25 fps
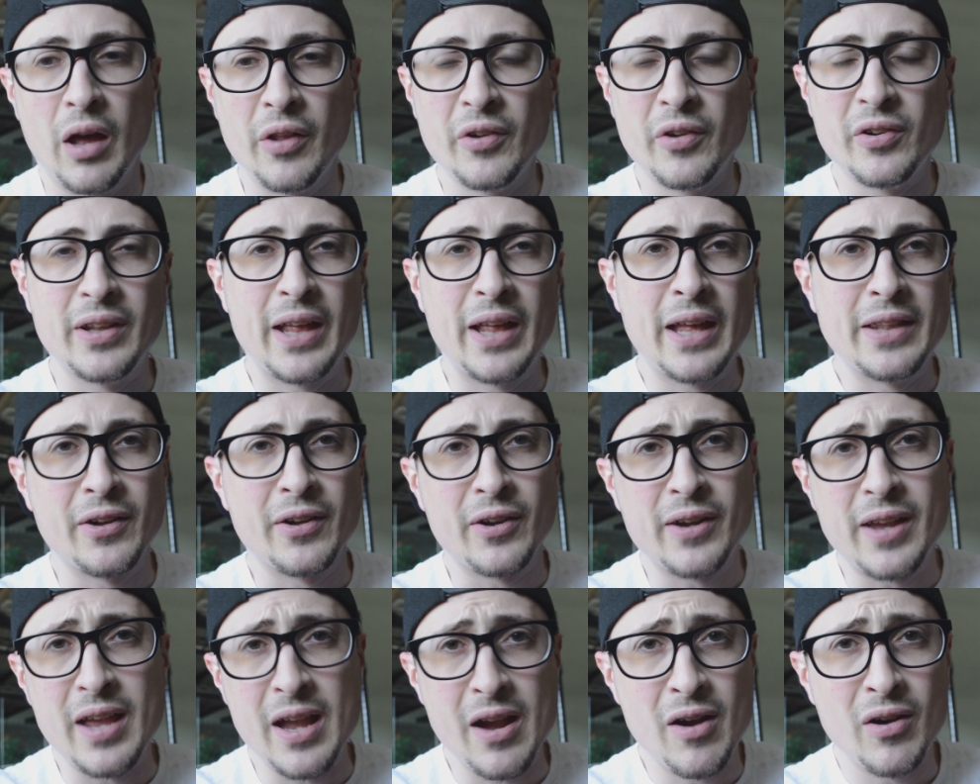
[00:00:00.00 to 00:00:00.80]
Other than that,
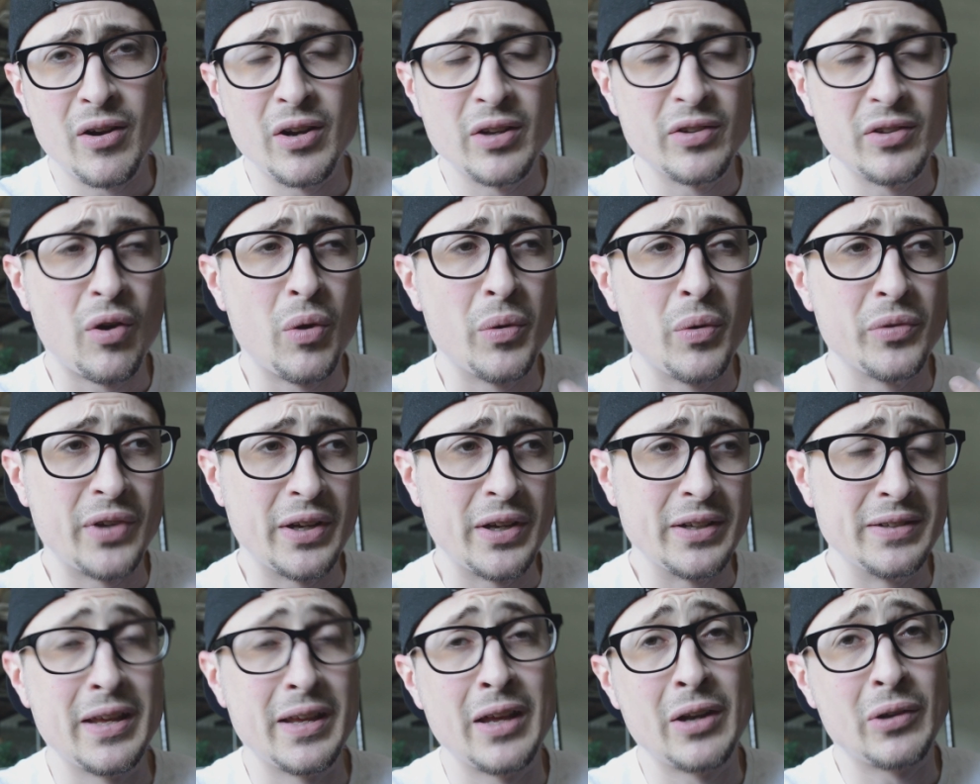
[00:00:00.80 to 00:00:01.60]
their care is almost
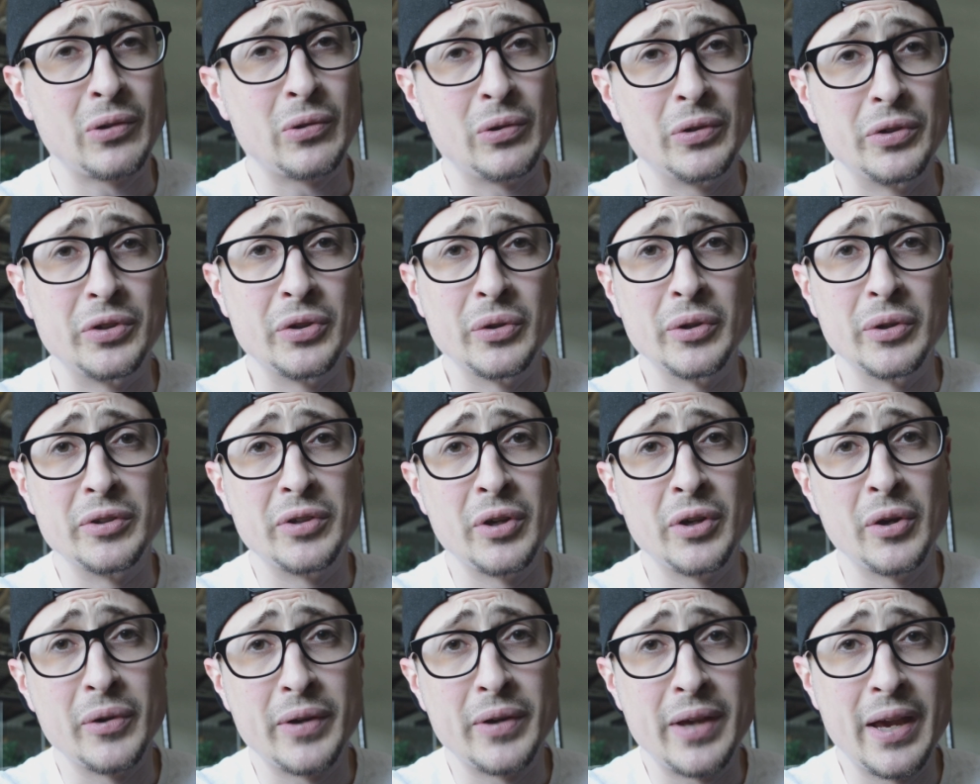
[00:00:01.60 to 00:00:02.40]
identical to a
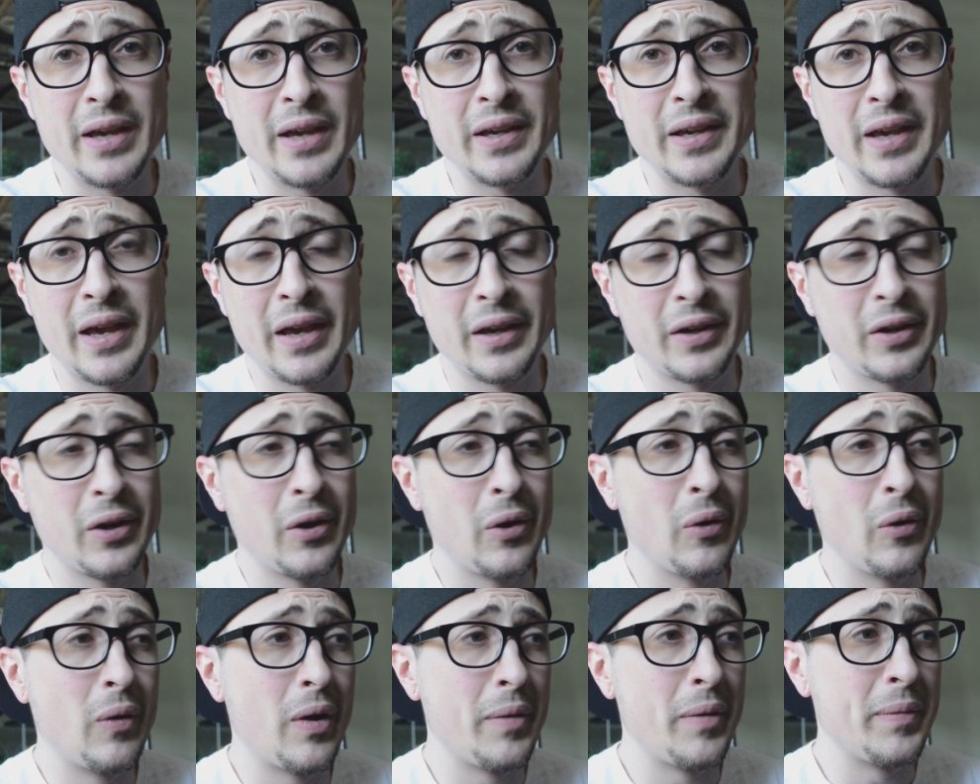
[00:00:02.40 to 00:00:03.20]
Tokay
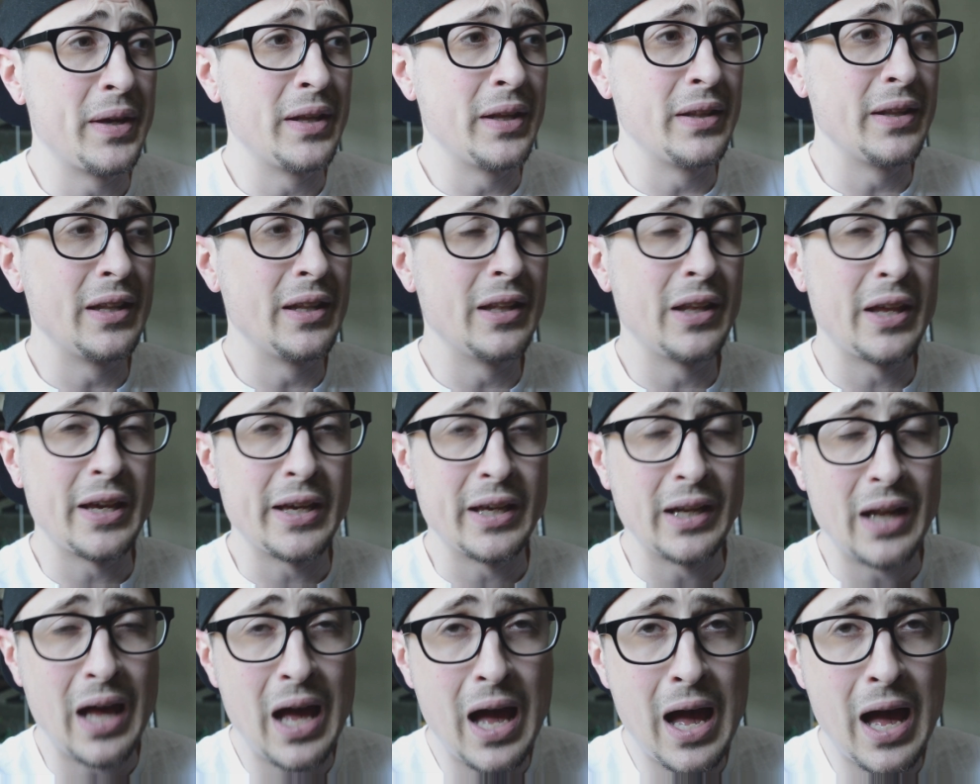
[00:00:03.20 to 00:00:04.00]
gecko. I mean, they
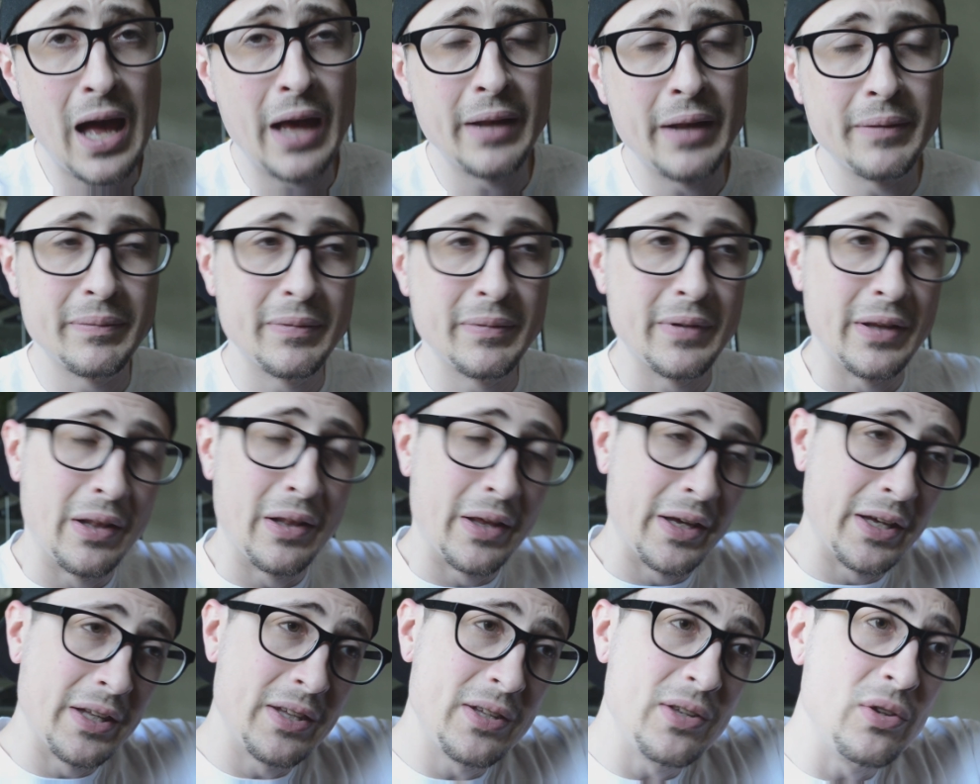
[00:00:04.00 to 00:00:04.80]
like it hot, they
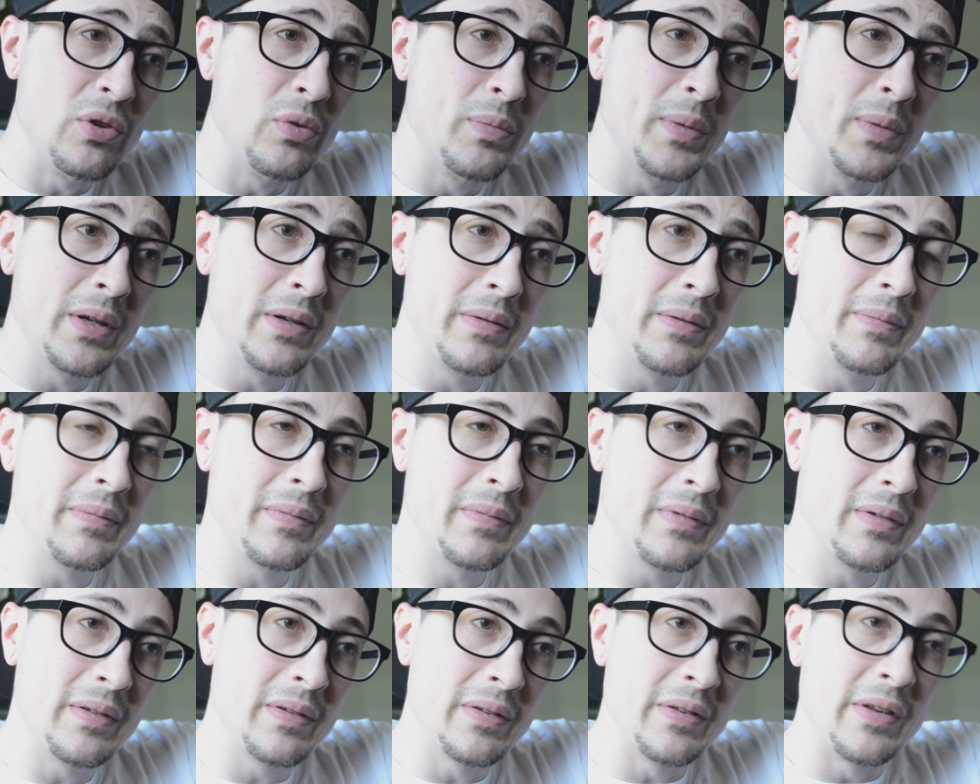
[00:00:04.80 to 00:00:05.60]
like it humid,
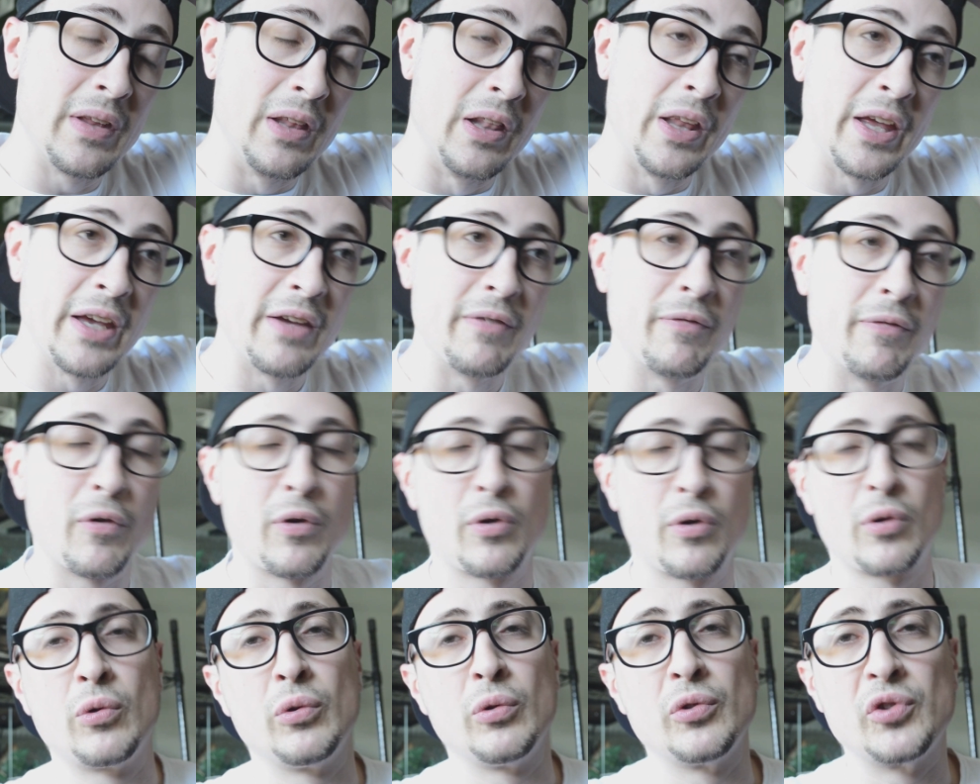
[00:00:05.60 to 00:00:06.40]
they like
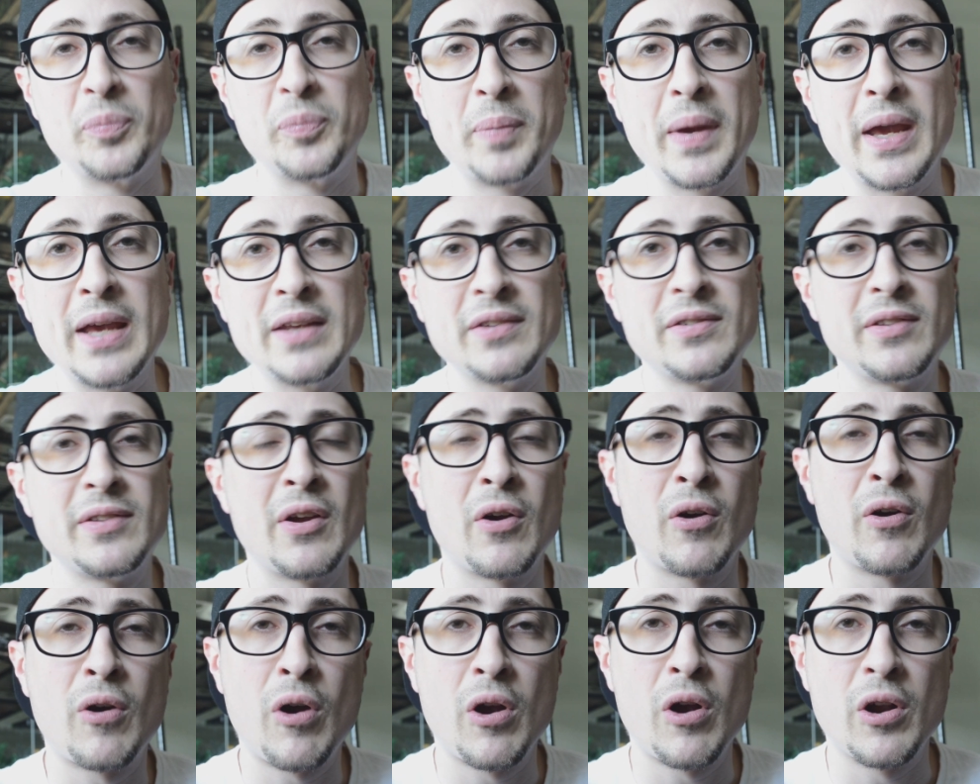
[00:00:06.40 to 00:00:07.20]
vertical space.
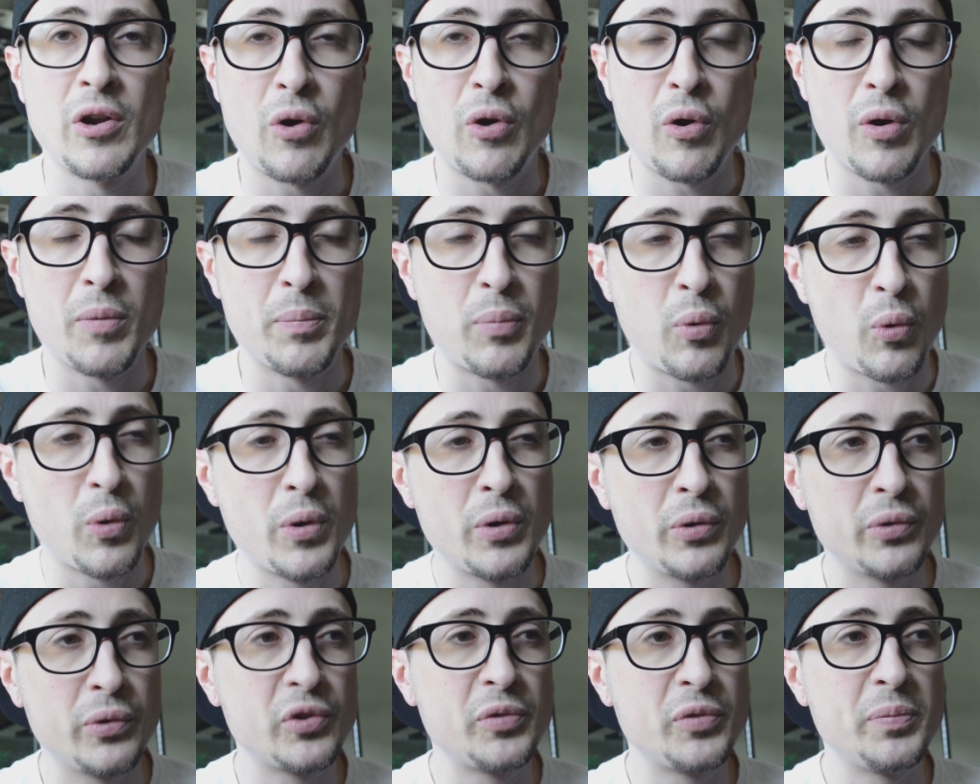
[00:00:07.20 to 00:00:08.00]
They are an
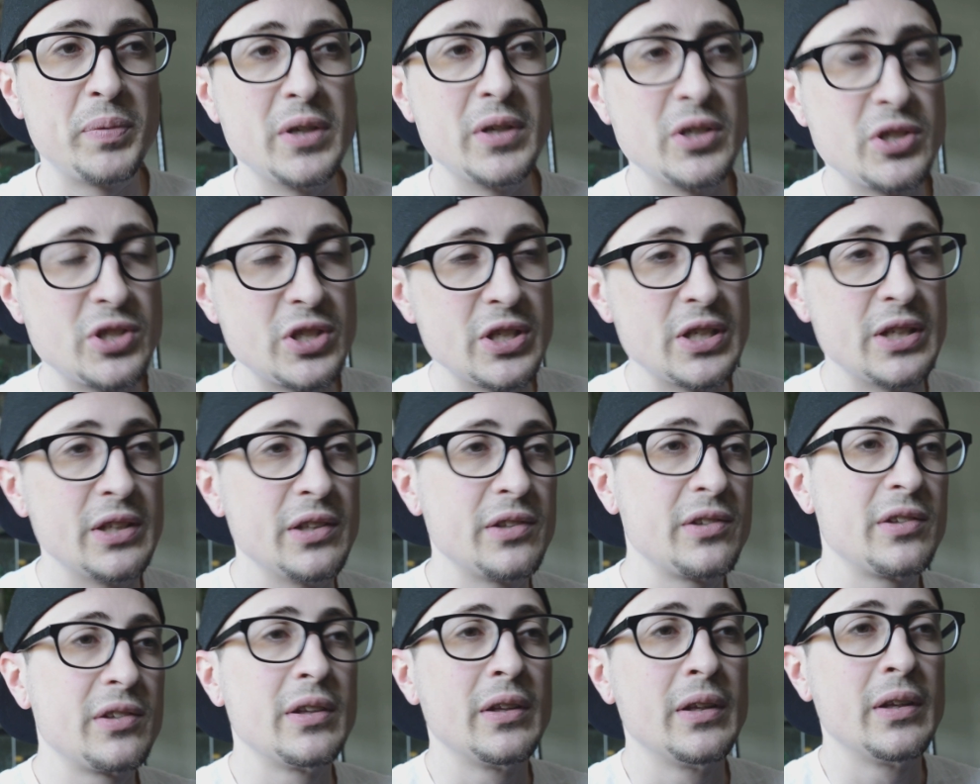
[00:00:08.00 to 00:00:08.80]
arboreal
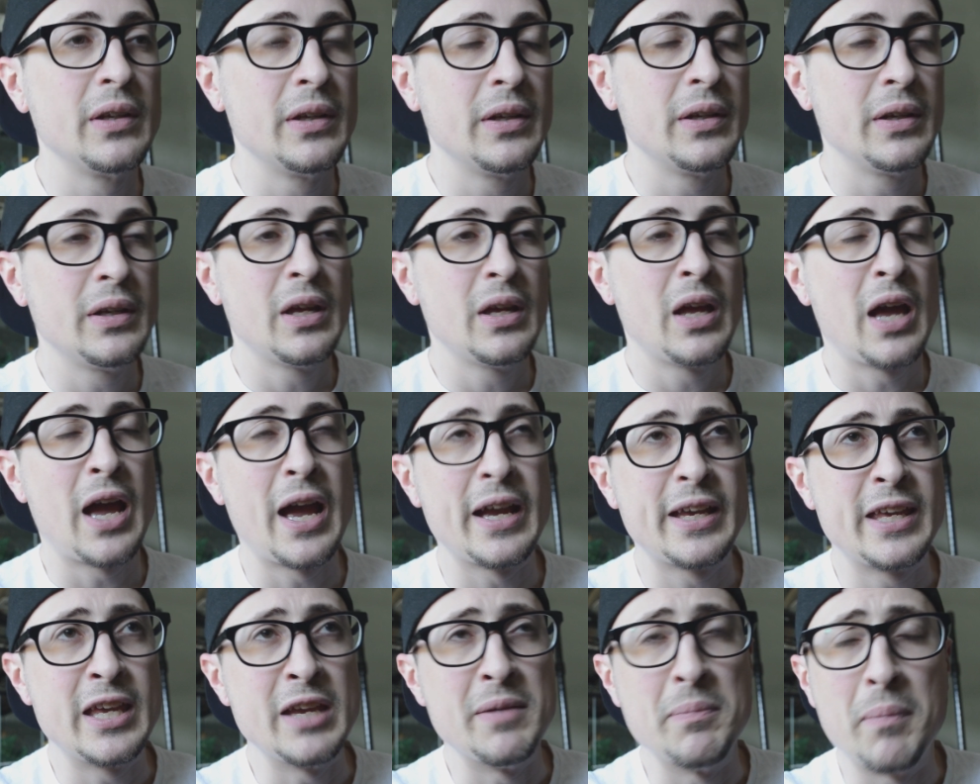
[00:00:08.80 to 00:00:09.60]
species.
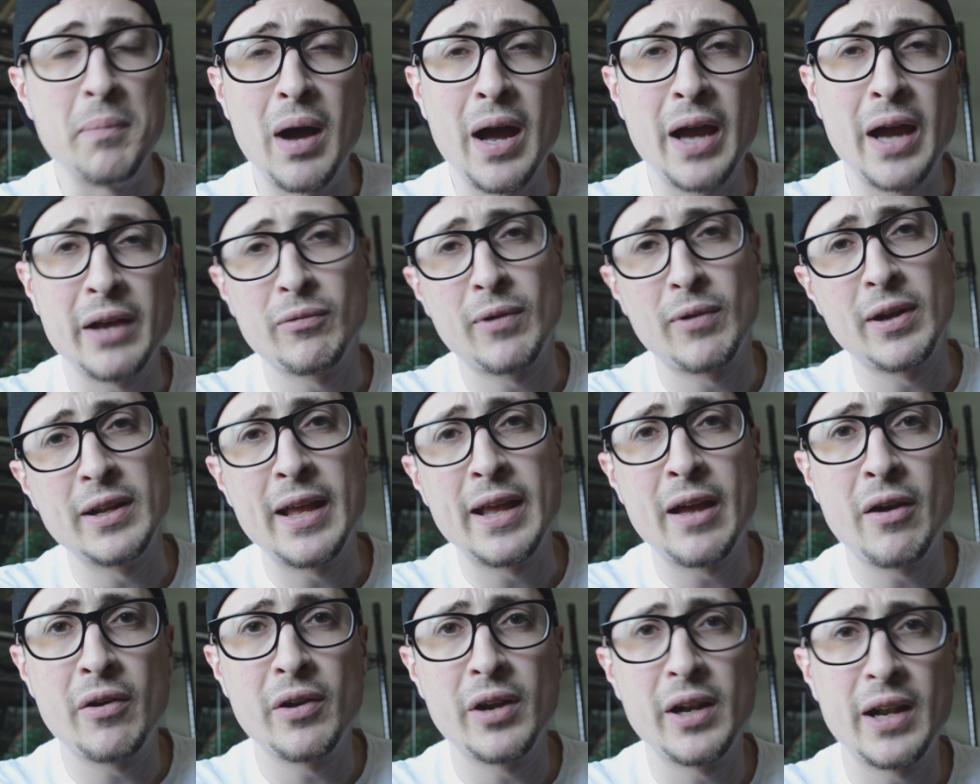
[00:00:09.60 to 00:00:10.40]
I keep mine right
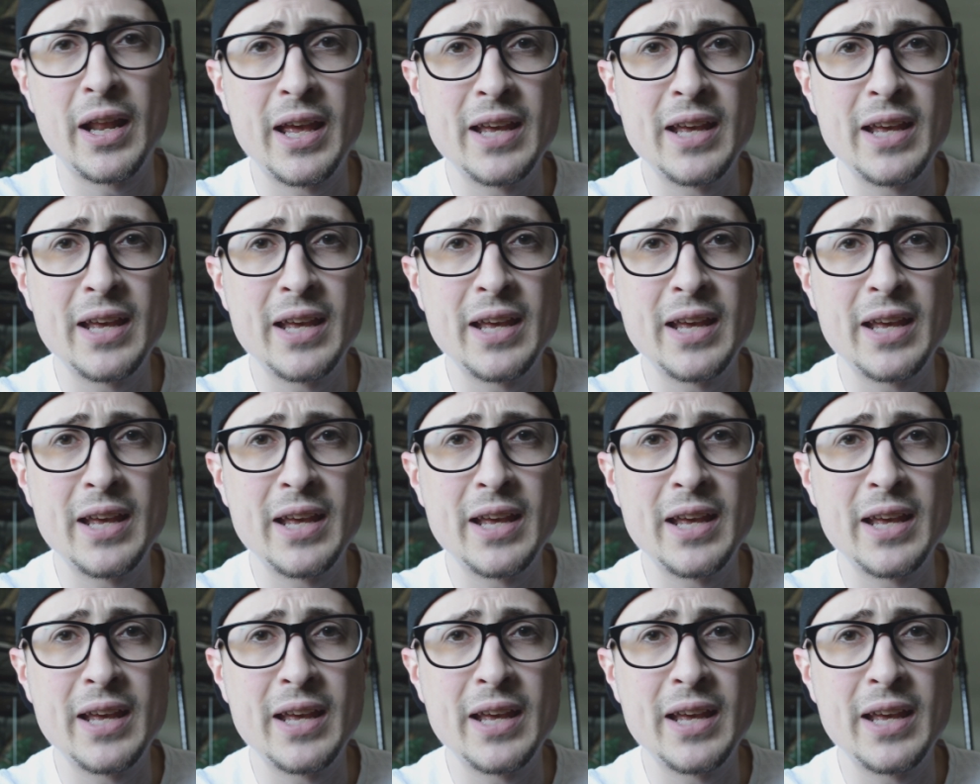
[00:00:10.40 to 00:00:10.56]
now in an